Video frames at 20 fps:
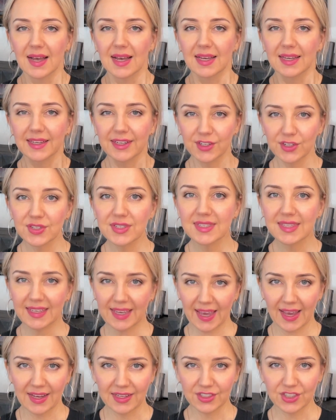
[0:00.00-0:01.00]
Here's the
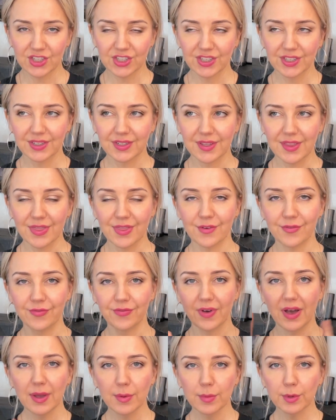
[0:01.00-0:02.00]
catch. The
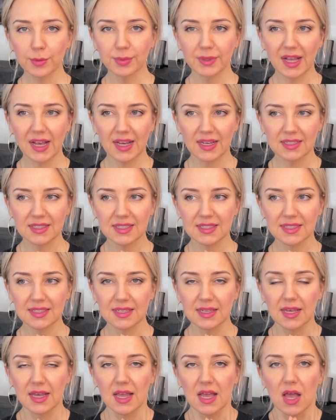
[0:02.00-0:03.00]
fibroblasts,
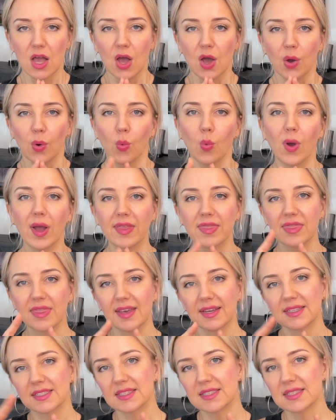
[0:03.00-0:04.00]
when
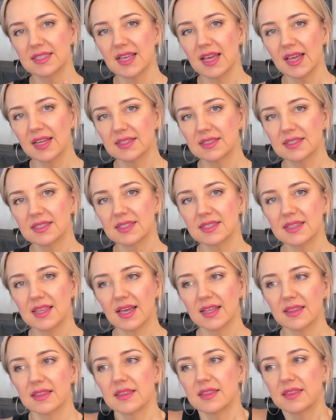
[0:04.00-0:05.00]
they sense
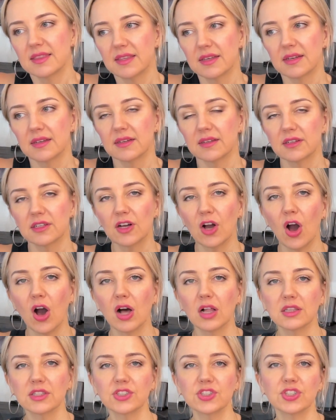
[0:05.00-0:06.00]
that the
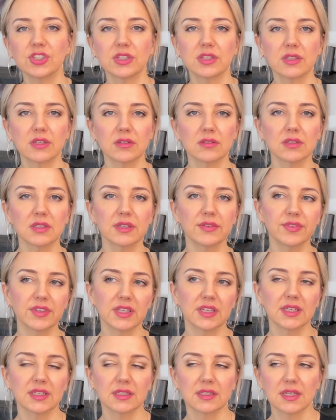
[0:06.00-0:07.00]
collagen they're living
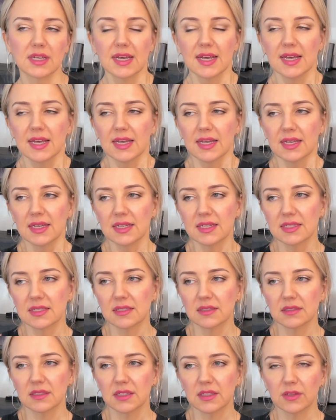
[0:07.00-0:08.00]
in is a
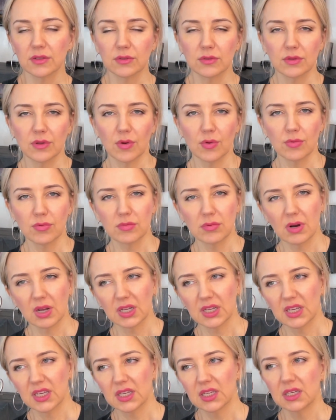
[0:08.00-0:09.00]
little
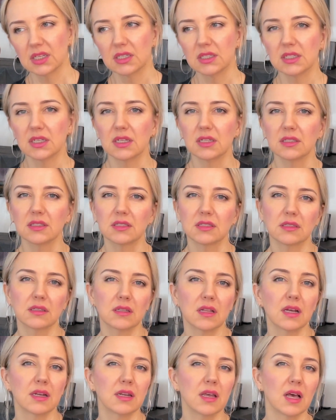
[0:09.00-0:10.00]
rugged, a little
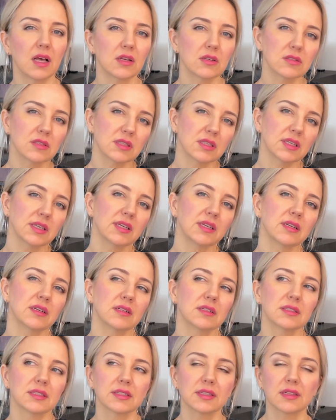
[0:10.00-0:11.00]
unhealthy, a
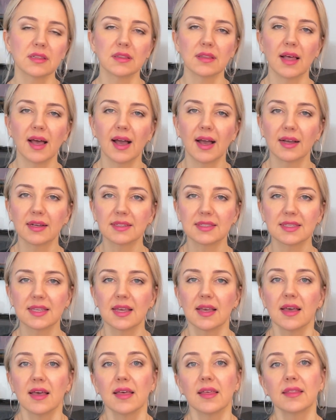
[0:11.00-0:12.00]
little lax,
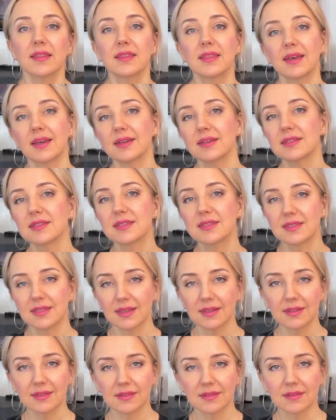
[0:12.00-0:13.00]
they
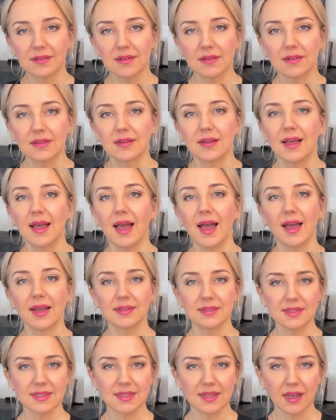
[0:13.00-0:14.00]
signal
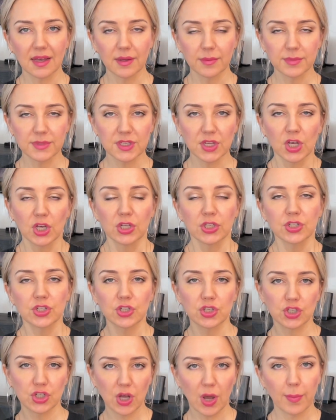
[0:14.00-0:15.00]
enzymes to
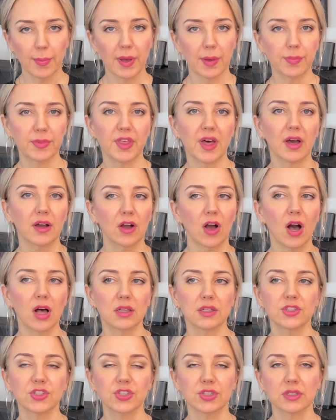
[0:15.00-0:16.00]
chop up that
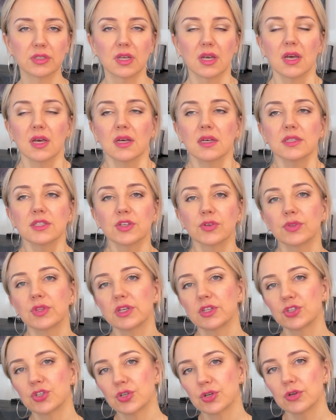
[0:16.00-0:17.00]
collagen. So
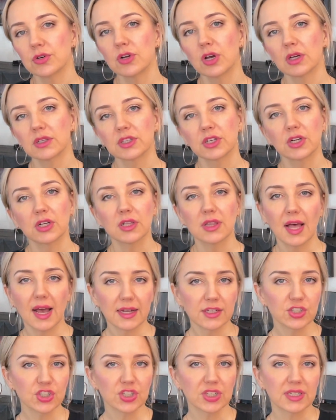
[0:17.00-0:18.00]
they turn on
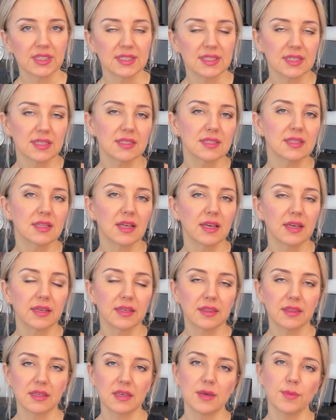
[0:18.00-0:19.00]
collagenases
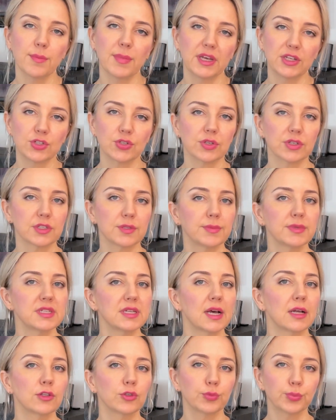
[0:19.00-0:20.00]
like the matrix
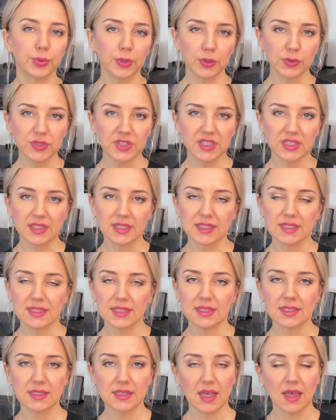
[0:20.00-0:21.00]

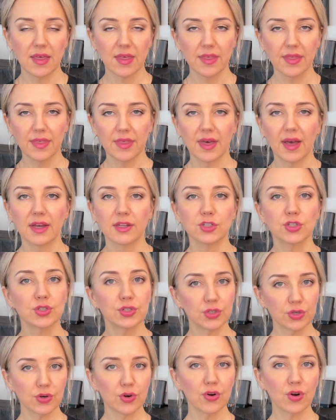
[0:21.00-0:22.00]
metalloproteinases that
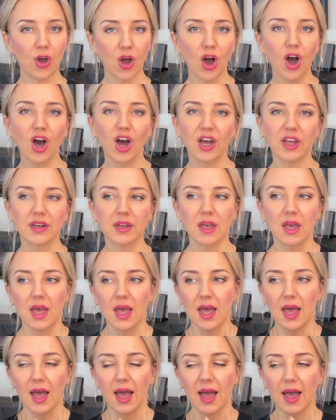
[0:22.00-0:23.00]
turn on
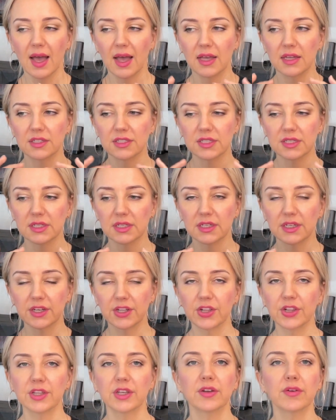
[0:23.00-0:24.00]
and
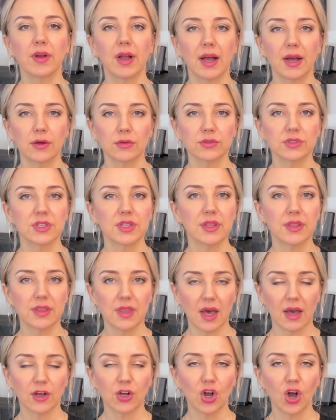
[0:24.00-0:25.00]
clear out
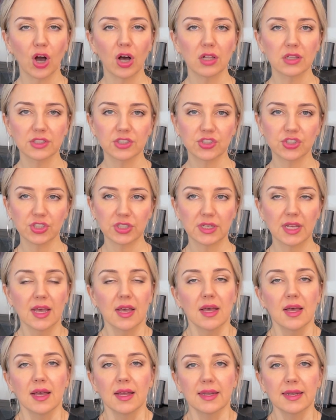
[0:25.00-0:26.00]
that collagen.
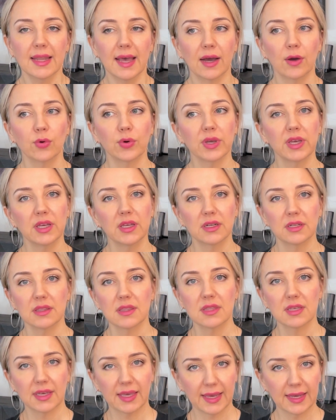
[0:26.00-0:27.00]
Now, in
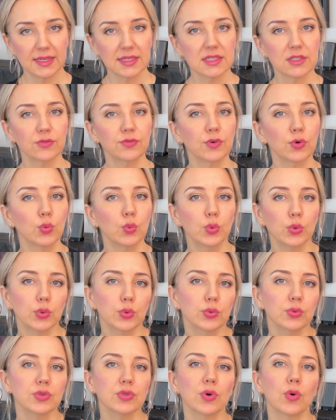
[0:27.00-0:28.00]
the case of a
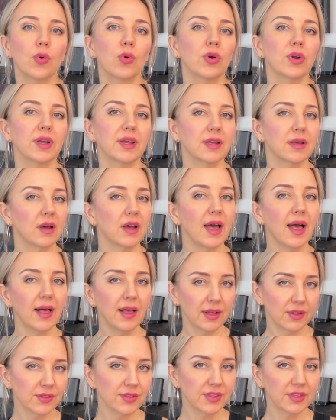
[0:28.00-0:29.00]
wound or
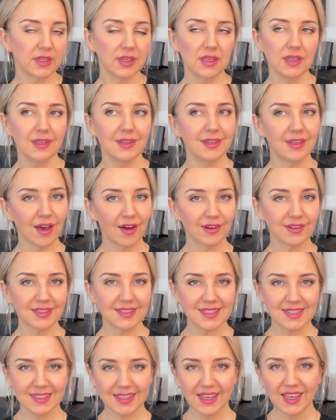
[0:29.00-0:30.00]
healthy young
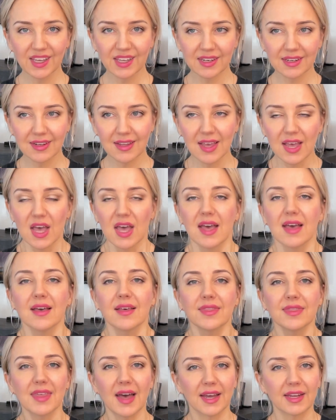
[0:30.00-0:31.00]
skin,
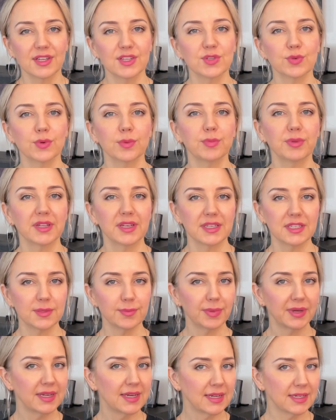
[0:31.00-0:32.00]
that is replaced
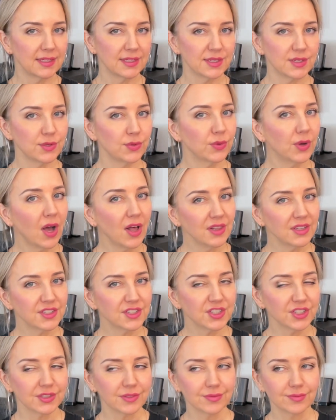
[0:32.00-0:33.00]
by nice new
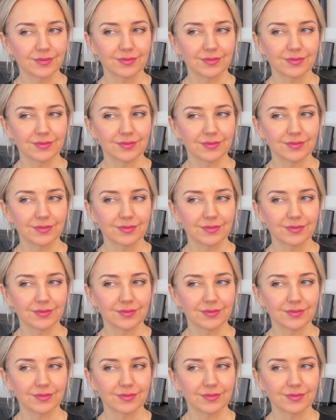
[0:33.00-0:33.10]
collagen.